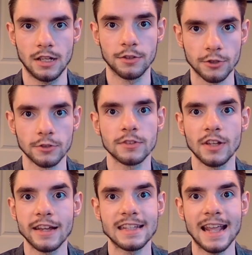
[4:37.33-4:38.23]
Start
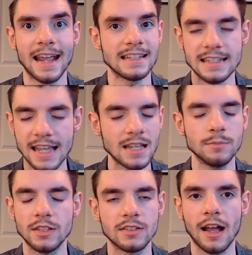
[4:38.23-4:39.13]
designing any
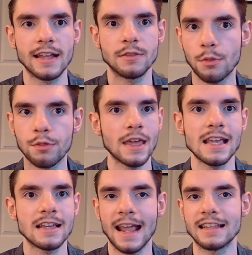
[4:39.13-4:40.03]
game design
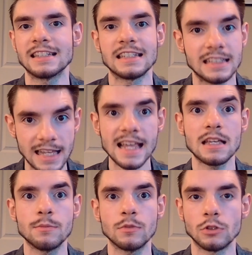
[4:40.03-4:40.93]
thing, any
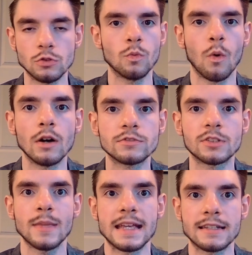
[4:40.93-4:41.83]
game you want to
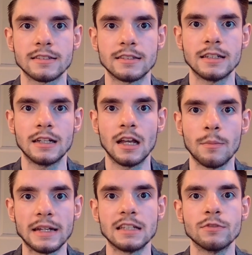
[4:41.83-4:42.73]
make,
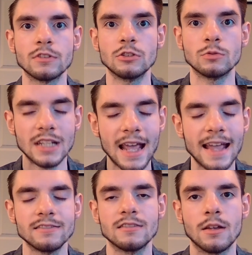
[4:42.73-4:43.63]
by giving you
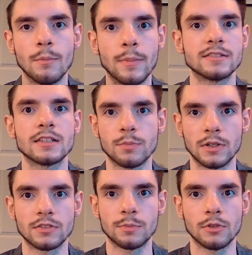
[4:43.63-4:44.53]
10 basic
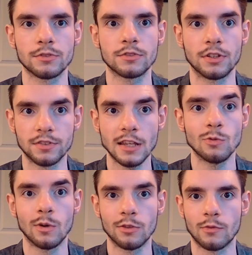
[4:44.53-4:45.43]
principles to set
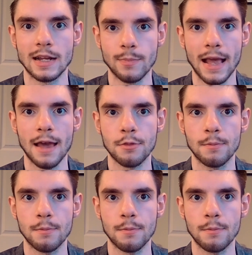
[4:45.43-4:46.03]
you on the right path.